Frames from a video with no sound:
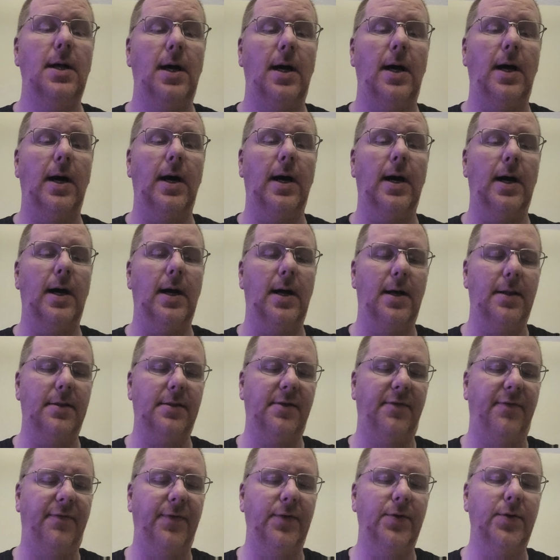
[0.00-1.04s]

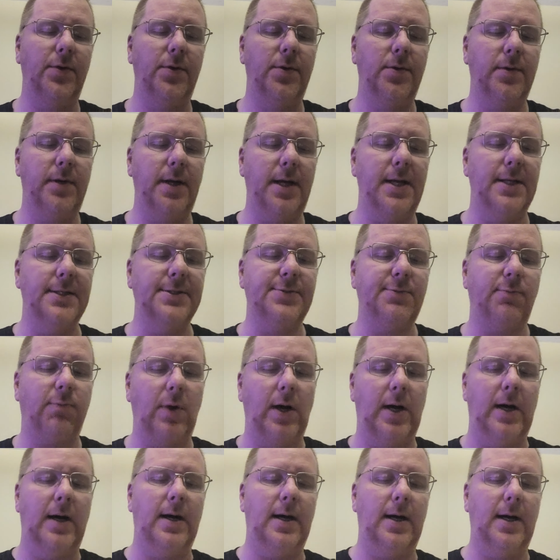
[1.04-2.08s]
The food is
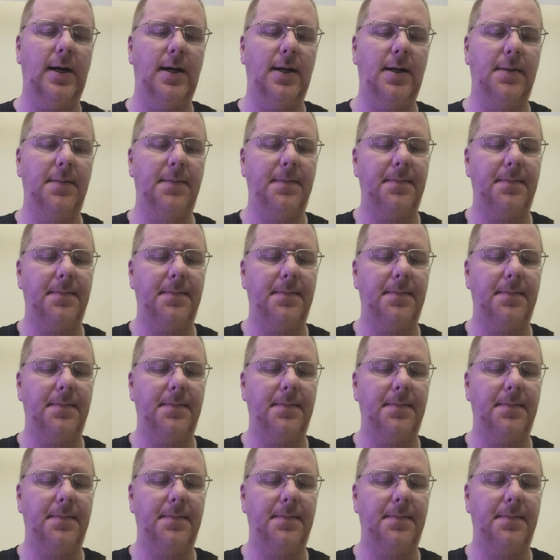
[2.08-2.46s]
raw,